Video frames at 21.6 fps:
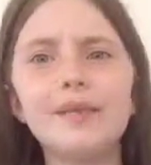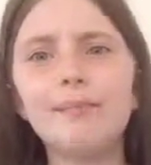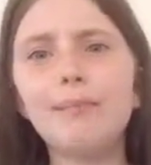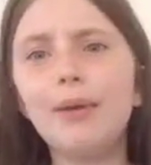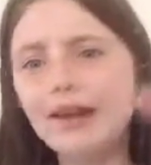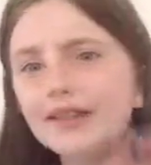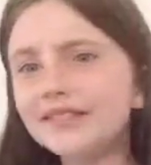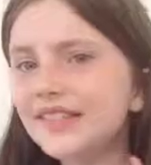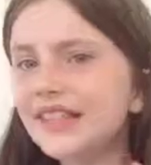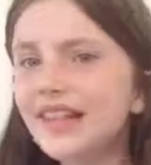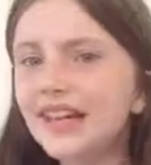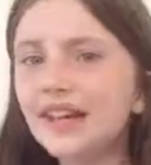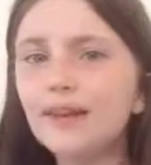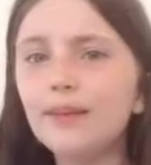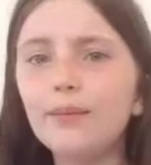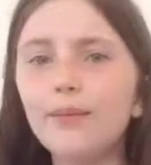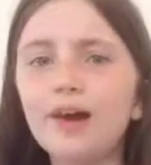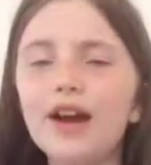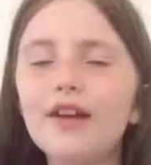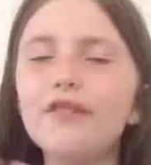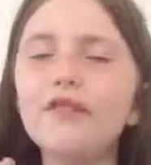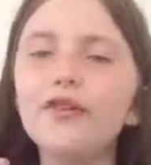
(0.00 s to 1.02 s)
putty,
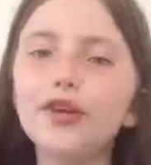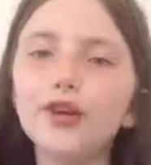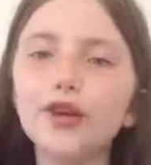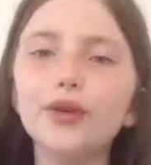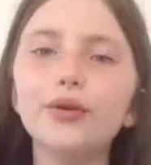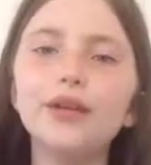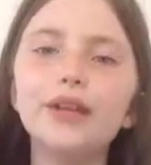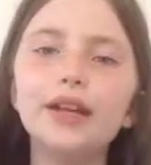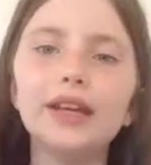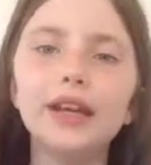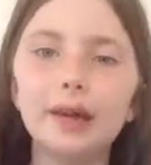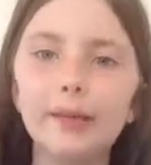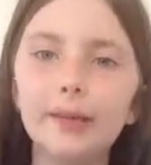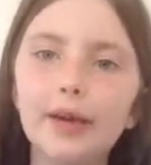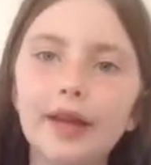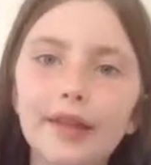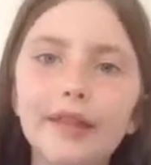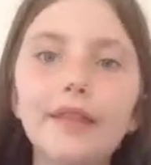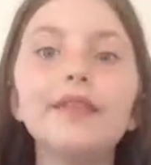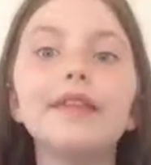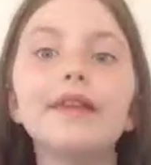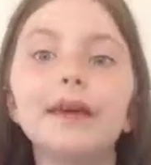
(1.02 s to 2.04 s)
whatever you name
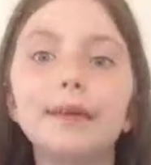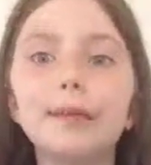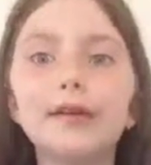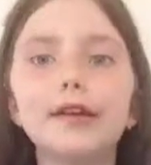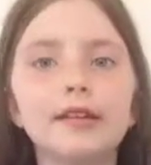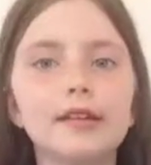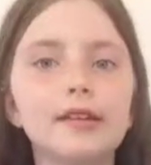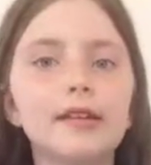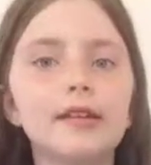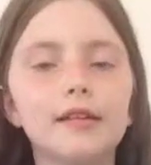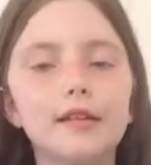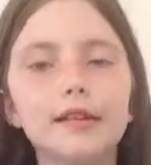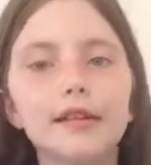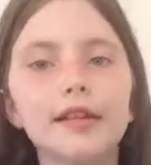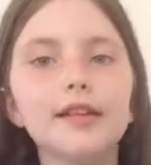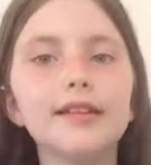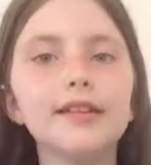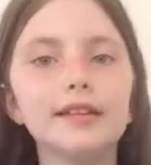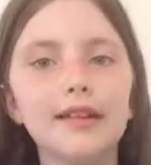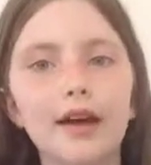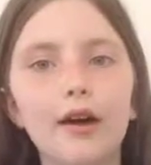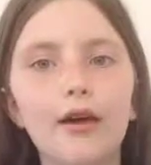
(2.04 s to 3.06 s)
it, they basically
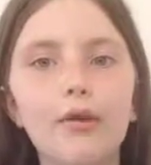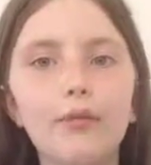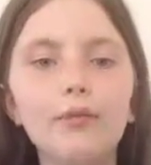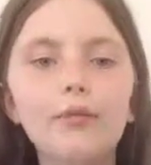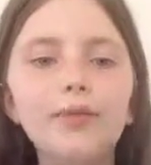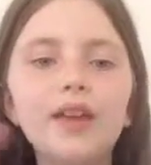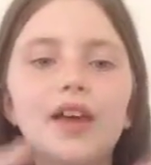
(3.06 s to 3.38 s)
sell.